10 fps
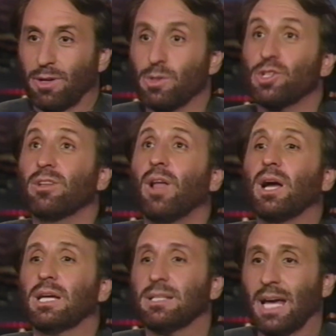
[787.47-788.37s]
I was
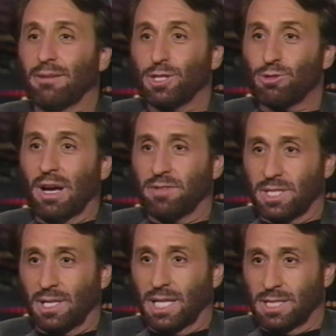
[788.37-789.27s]
lucky to have a
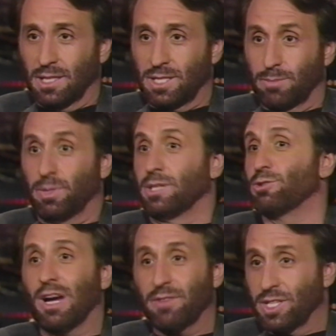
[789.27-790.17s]
driver's license, but
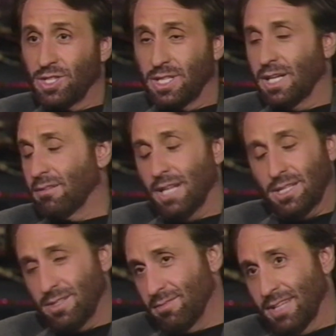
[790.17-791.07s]
driving stick,
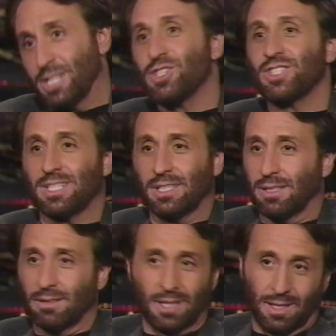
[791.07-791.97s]
that's, that's a
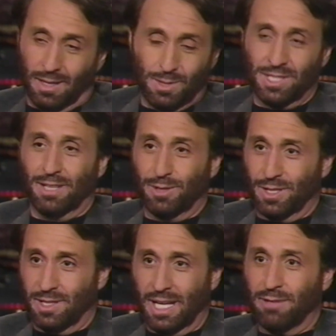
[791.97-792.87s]
skill that I was never
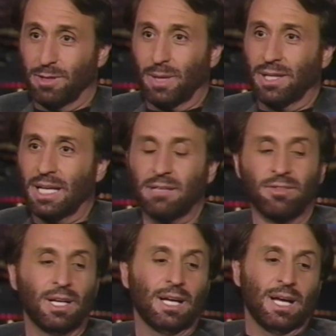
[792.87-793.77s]
going to have in my life.